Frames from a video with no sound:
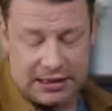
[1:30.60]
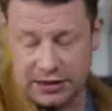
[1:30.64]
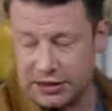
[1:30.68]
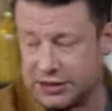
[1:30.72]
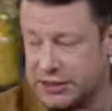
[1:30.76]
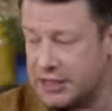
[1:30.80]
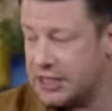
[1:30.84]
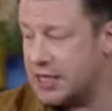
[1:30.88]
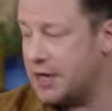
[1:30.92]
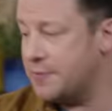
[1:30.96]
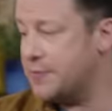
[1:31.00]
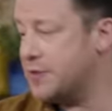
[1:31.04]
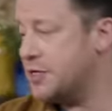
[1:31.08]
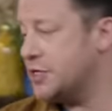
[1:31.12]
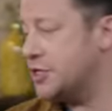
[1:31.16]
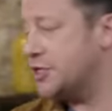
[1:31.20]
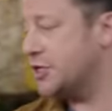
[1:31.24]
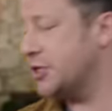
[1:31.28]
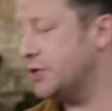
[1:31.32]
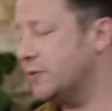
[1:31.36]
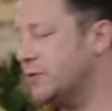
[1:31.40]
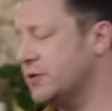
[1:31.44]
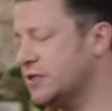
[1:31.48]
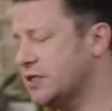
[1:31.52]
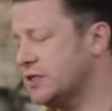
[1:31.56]
little thing I'm going to
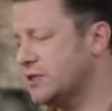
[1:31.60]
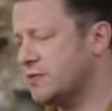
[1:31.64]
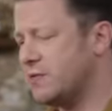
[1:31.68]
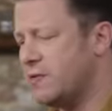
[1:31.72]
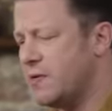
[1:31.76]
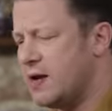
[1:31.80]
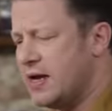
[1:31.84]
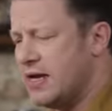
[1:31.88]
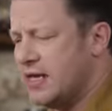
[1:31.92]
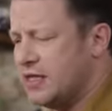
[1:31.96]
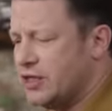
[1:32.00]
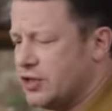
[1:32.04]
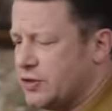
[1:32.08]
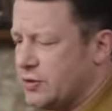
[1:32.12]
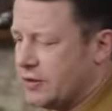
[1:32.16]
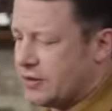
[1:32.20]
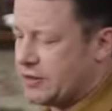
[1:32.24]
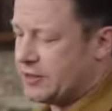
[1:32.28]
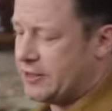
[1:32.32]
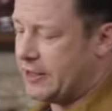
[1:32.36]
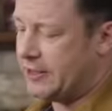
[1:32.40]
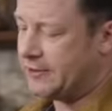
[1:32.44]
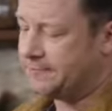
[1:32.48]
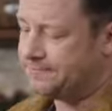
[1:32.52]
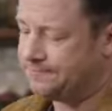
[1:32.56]
do, which is quite
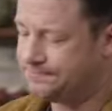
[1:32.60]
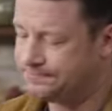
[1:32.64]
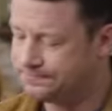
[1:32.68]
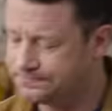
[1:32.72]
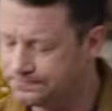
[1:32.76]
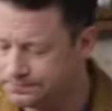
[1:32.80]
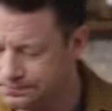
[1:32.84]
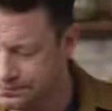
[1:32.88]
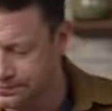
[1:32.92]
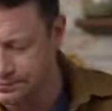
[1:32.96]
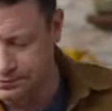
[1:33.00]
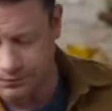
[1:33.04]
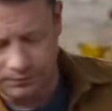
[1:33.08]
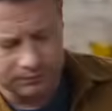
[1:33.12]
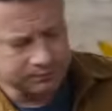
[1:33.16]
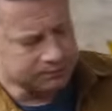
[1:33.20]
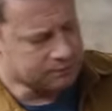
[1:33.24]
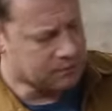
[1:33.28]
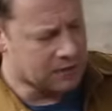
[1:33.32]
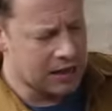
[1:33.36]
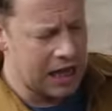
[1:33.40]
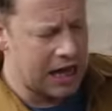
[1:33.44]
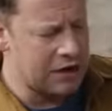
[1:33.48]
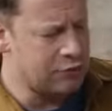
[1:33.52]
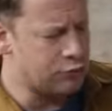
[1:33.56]
interesting
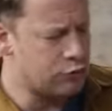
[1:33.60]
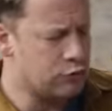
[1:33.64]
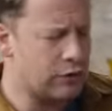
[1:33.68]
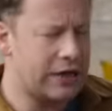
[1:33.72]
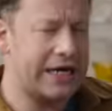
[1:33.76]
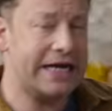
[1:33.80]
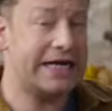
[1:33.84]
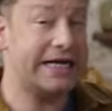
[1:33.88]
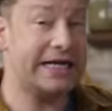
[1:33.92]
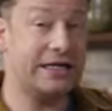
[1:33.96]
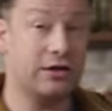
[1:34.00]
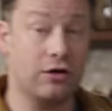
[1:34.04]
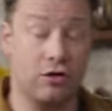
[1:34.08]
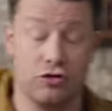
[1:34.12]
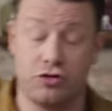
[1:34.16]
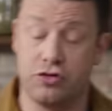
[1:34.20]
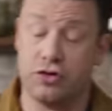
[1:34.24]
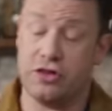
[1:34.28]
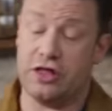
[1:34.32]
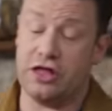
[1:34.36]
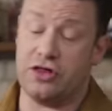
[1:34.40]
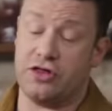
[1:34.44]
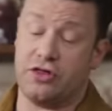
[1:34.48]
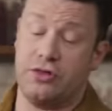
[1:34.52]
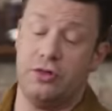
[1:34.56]
and really not
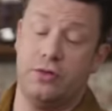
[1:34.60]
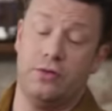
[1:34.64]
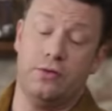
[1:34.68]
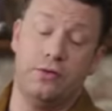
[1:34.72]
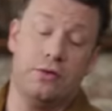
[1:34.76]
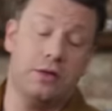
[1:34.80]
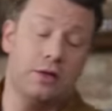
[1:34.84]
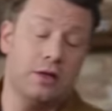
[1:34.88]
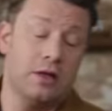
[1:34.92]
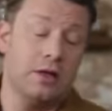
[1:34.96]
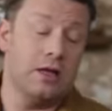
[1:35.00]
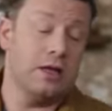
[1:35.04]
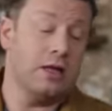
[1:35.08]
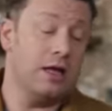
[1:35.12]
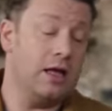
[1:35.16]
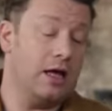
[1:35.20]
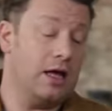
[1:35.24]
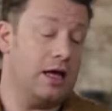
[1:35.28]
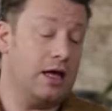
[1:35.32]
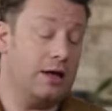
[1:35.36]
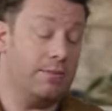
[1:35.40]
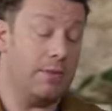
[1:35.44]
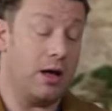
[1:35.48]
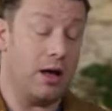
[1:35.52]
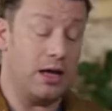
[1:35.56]
traditional,
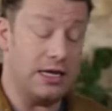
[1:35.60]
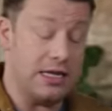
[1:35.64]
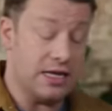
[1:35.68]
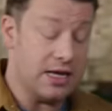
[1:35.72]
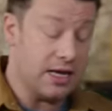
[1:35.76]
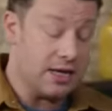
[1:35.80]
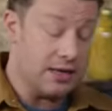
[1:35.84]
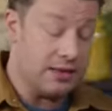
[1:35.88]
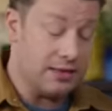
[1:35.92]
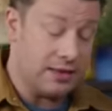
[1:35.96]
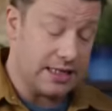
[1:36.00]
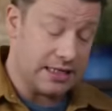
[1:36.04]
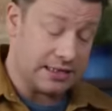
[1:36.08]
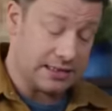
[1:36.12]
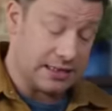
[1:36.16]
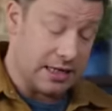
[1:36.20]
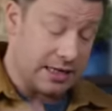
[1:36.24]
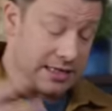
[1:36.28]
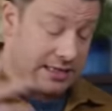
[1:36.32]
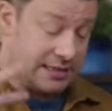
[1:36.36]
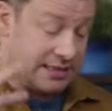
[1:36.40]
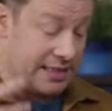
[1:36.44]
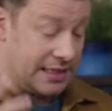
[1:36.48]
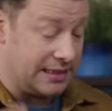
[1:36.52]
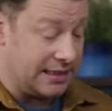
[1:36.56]
um, I learned this
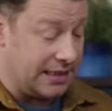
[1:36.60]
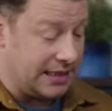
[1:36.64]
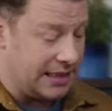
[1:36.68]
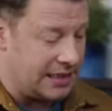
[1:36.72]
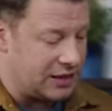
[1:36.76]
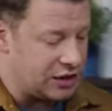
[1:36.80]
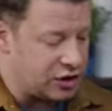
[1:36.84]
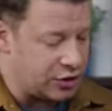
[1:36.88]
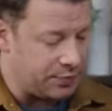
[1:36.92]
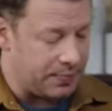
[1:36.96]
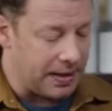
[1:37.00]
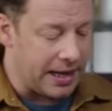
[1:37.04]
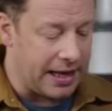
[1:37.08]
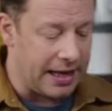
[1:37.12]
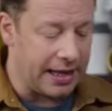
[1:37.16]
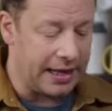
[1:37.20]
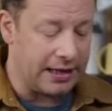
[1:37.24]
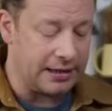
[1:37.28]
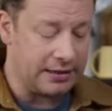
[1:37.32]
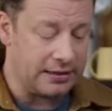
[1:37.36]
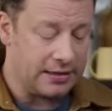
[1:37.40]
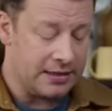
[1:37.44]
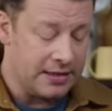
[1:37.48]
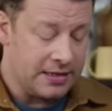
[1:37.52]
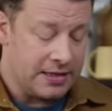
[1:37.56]
kind of technique in
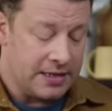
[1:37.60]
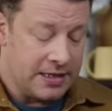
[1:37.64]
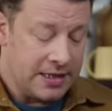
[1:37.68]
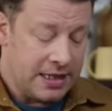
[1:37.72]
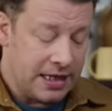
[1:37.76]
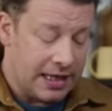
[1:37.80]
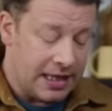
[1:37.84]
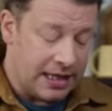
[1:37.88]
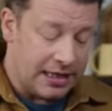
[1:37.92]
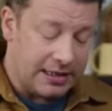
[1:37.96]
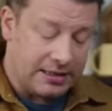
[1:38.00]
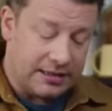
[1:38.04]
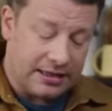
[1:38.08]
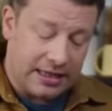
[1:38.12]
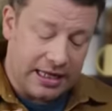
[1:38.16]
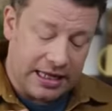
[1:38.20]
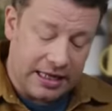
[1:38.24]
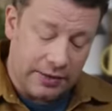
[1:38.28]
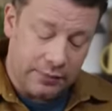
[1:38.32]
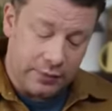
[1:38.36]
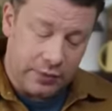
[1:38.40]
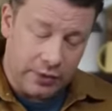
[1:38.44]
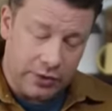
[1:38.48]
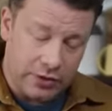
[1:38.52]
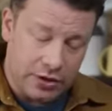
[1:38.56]
Japan, and
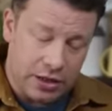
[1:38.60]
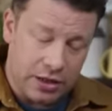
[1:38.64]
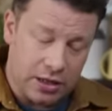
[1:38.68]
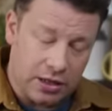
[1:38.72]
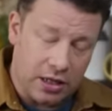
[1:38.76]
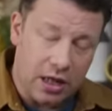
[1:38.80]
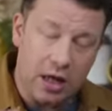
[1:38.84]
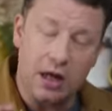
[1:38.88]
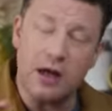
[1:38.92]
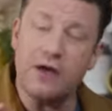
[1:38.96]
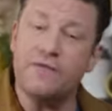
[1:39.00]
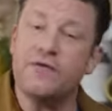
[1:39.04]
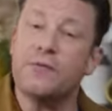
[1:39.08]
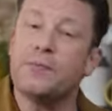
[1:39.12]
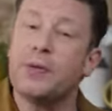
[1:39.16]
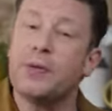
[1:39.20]
they would, over